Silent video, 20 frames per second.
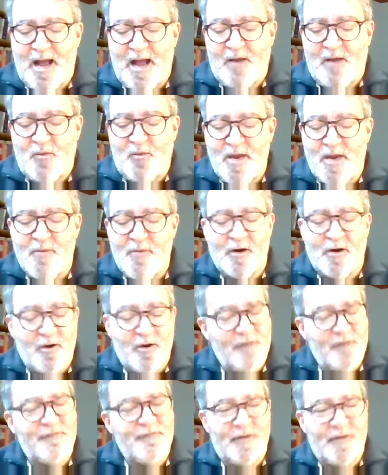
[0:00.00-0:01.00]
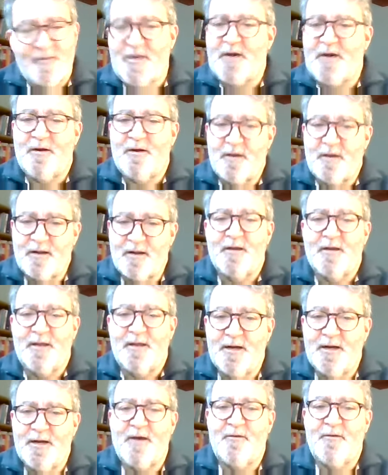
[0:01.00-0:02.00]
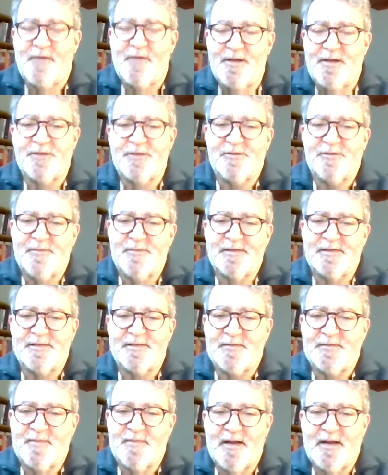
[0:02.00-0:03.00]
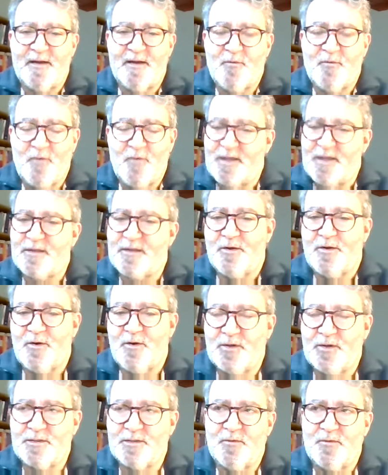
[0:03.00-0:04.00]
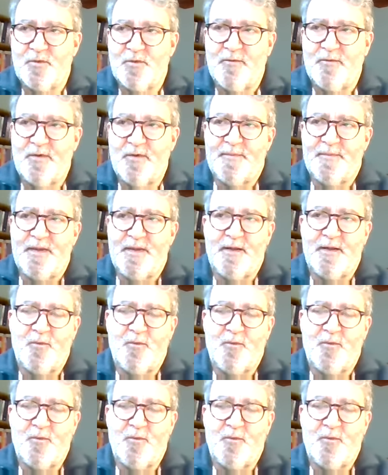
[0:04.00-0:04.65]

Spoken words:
We were off the mark in our initial business plan. We thought we would be